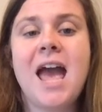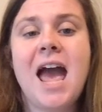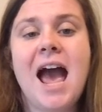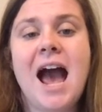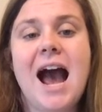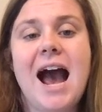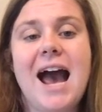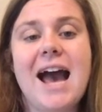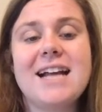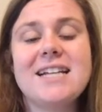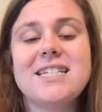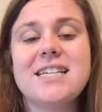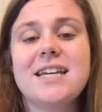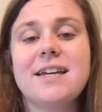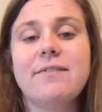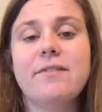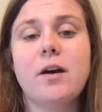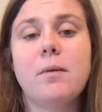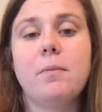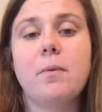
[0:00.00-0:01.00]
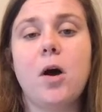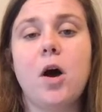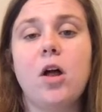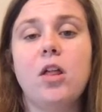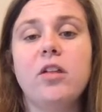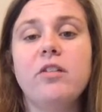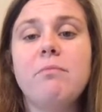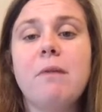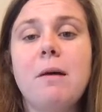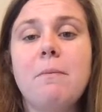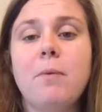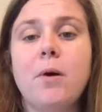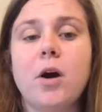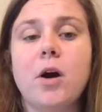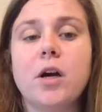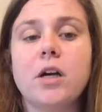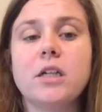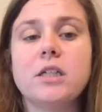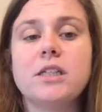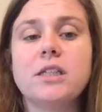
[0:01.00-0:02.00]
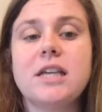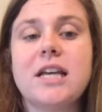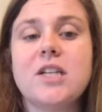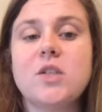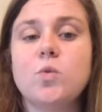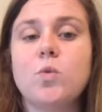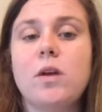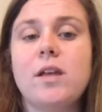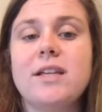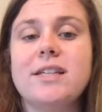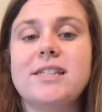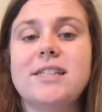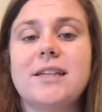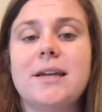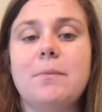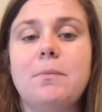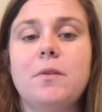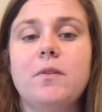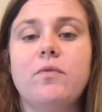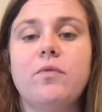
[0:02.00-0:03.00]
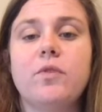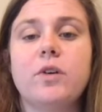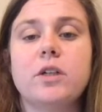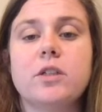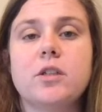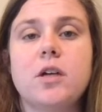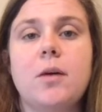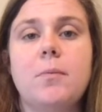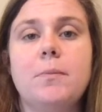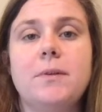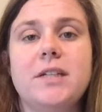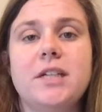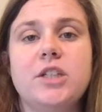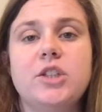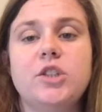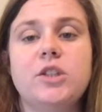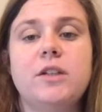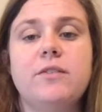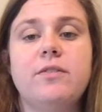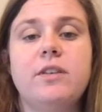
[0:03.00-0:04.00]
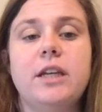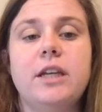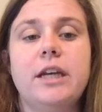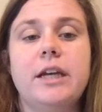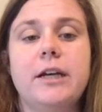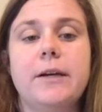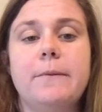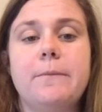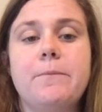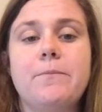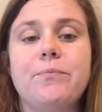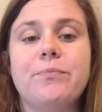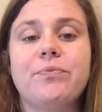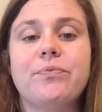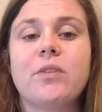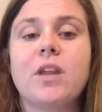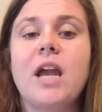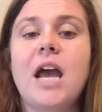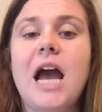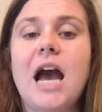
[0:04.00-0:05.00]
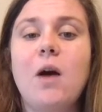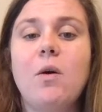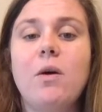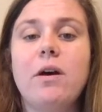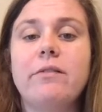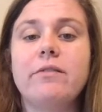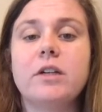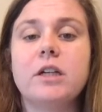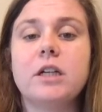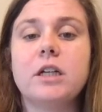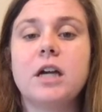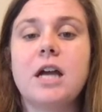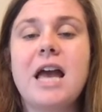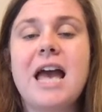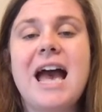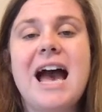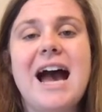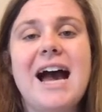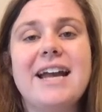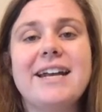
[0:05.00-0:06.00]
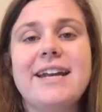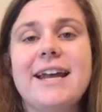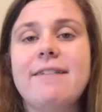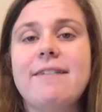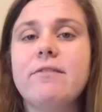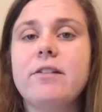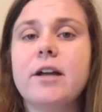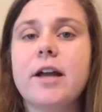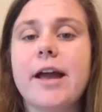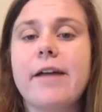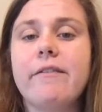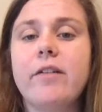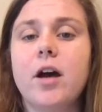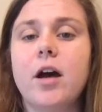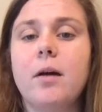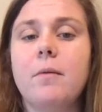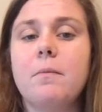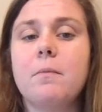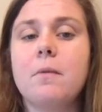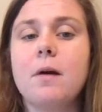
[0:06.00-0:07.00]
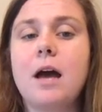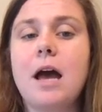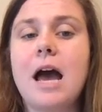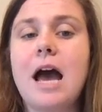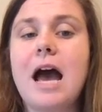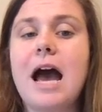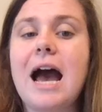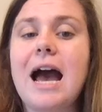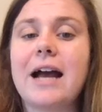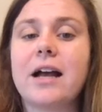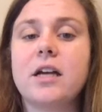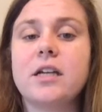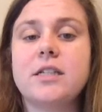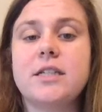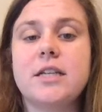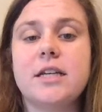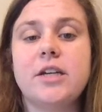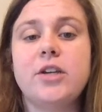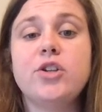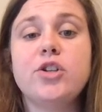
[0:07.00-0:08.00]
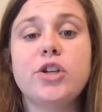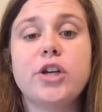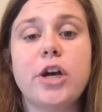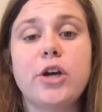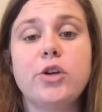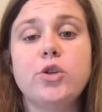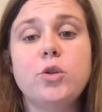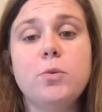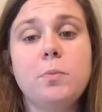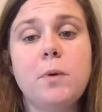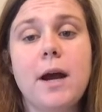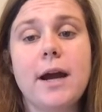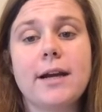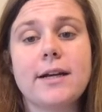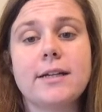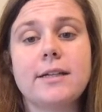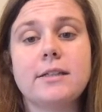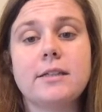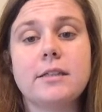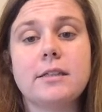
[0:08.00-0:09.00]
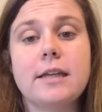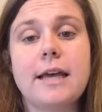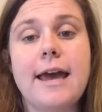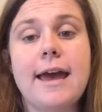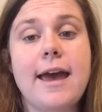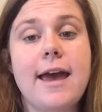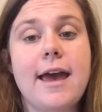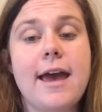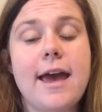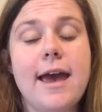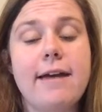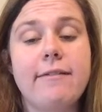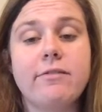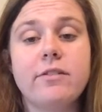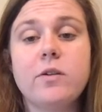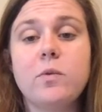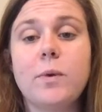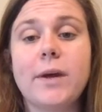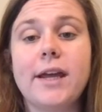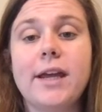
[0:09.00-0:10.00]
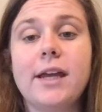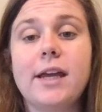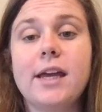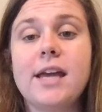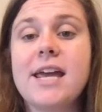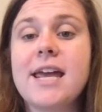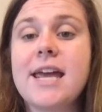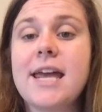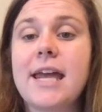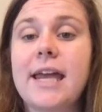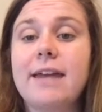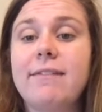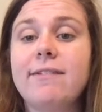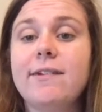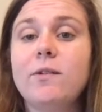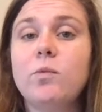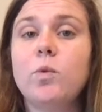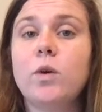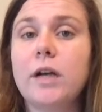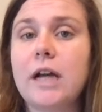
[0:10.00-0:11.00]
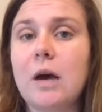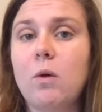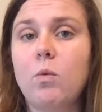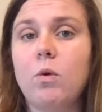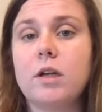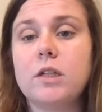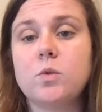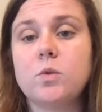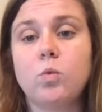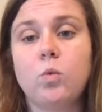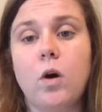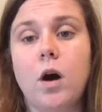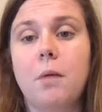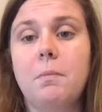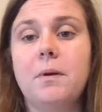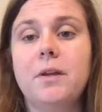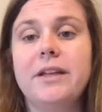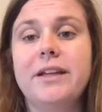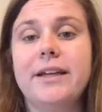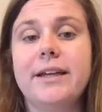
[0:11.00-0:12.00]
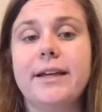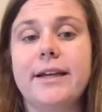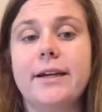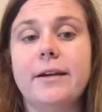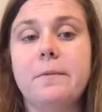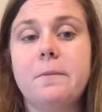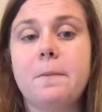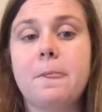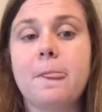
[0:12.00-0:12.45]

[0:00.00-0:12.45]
I had to give up all of my parts as well as skip the first competition of the year. However, I never gave up. I continued to go to practice every week, even when I was wobbling in.